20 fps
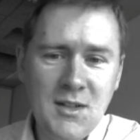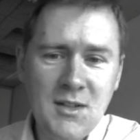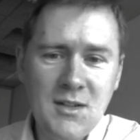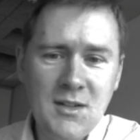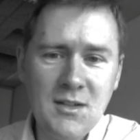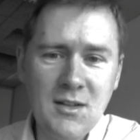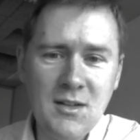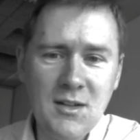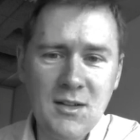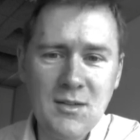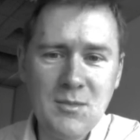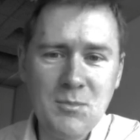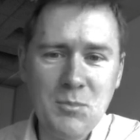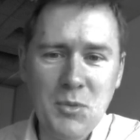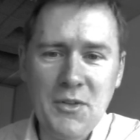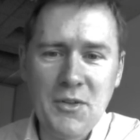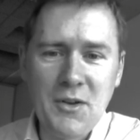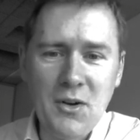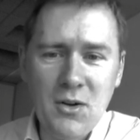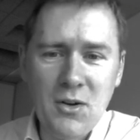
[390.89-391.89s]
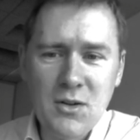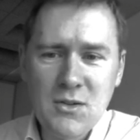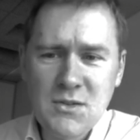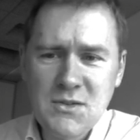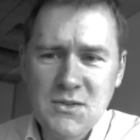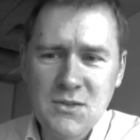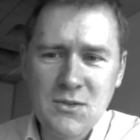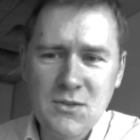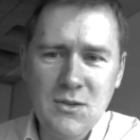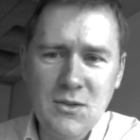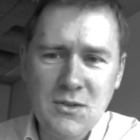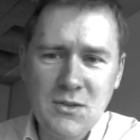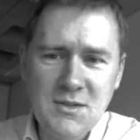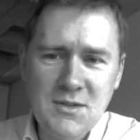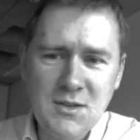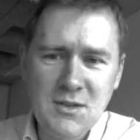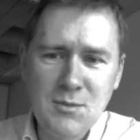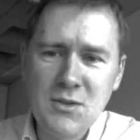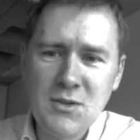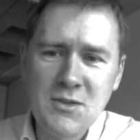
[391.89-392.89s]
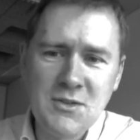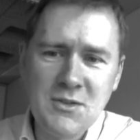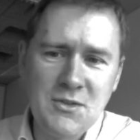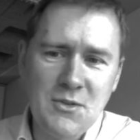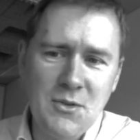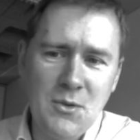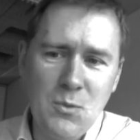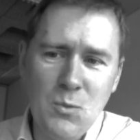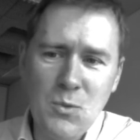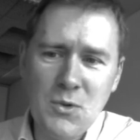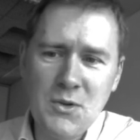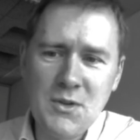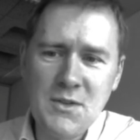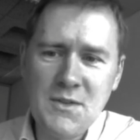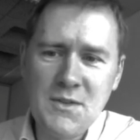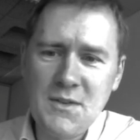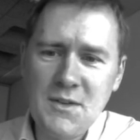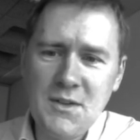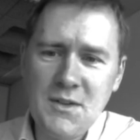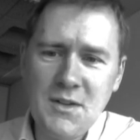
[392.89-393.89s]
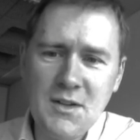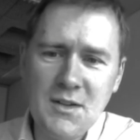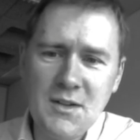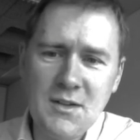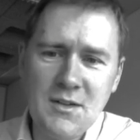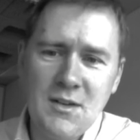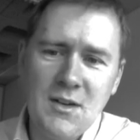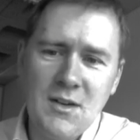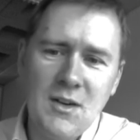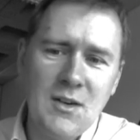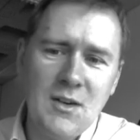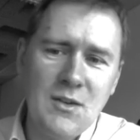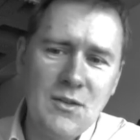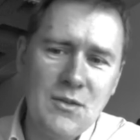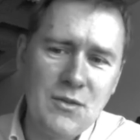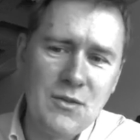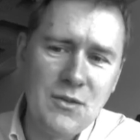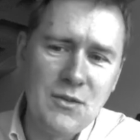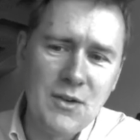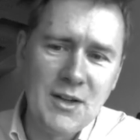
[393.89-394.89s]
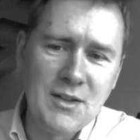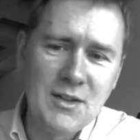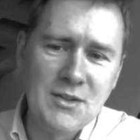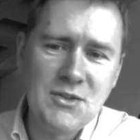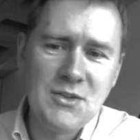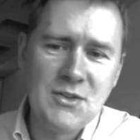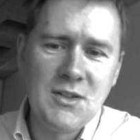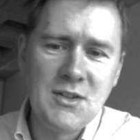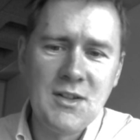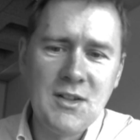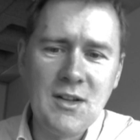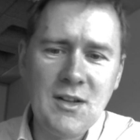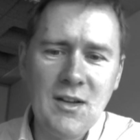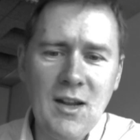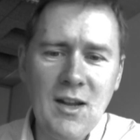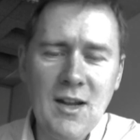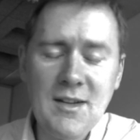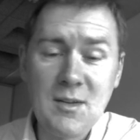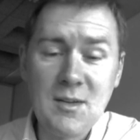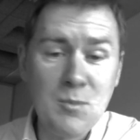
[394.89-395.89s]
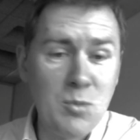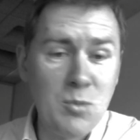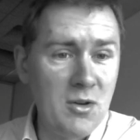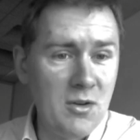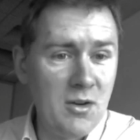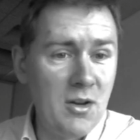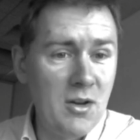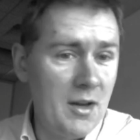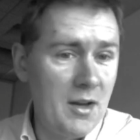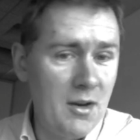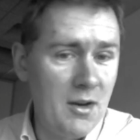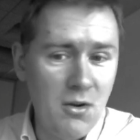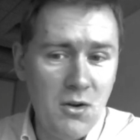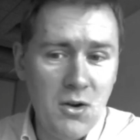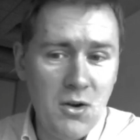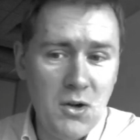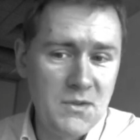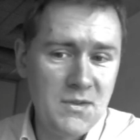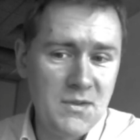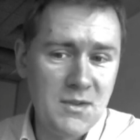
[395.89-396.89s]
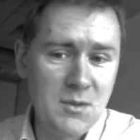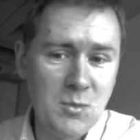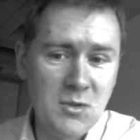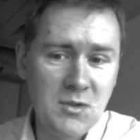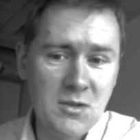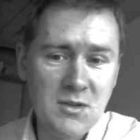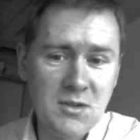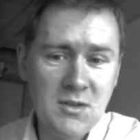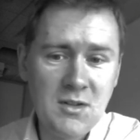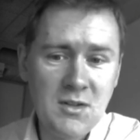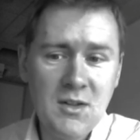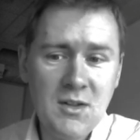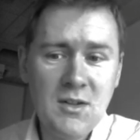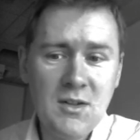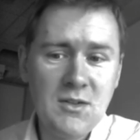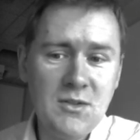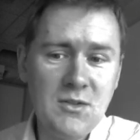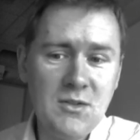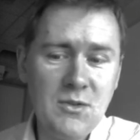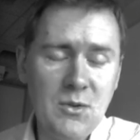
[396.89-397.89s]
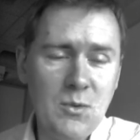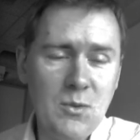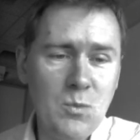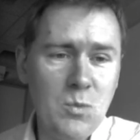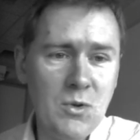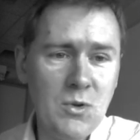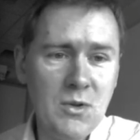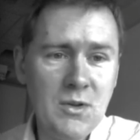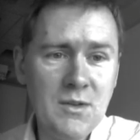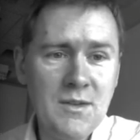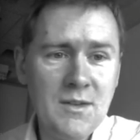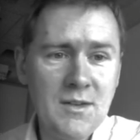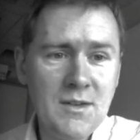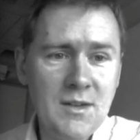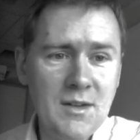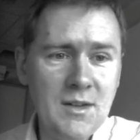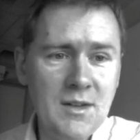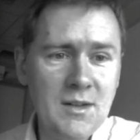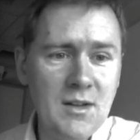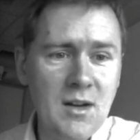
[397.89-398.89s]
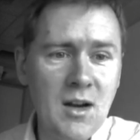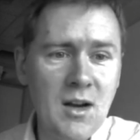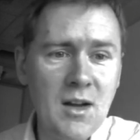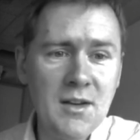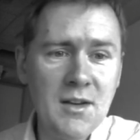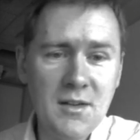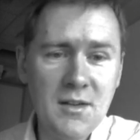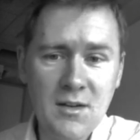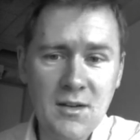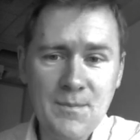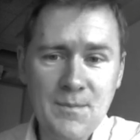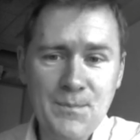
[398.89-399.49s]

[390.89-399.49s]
uh, but they also look similar to the words in French and Latin, but not at all similar to the words in Kannada.